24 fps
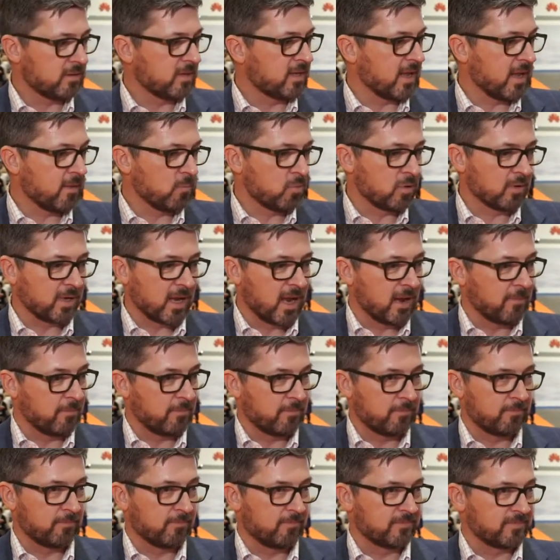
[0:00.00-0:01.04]
again will kind
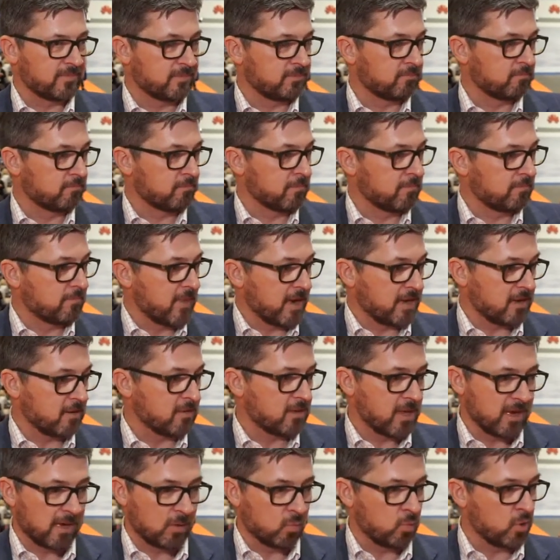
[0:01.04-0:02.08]
of make you
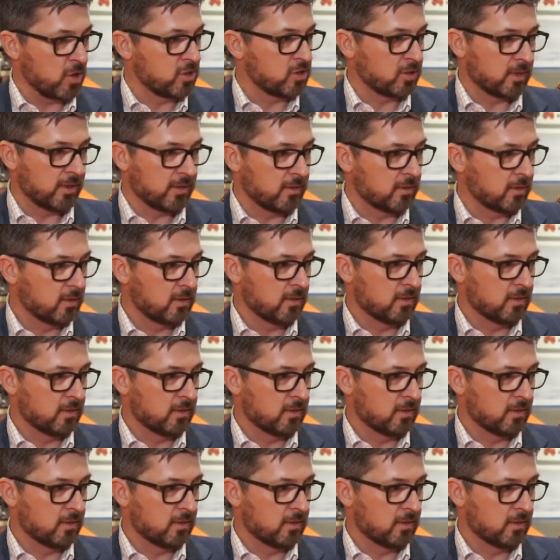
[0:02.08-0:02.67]
think originally